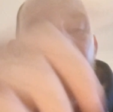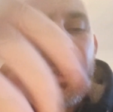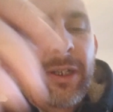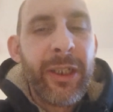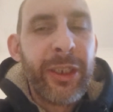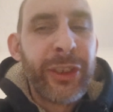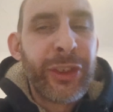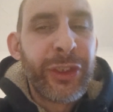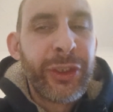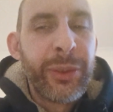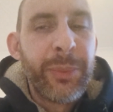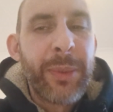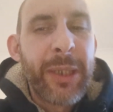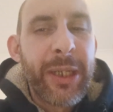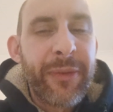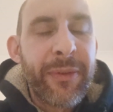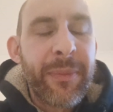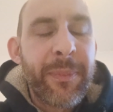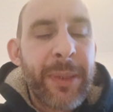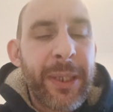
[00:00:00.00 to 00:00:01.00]
car. I should be
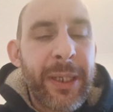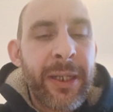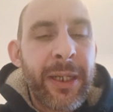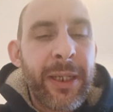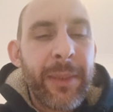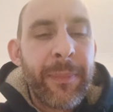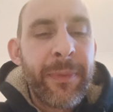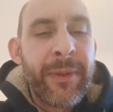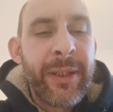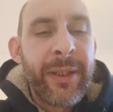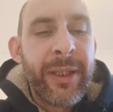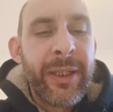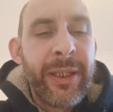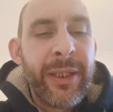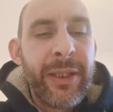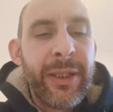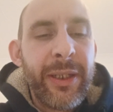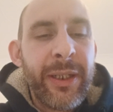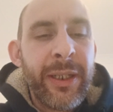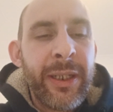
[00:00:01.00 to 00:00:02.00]
able to pick up
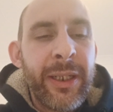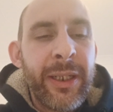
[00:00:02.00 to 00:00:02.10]
the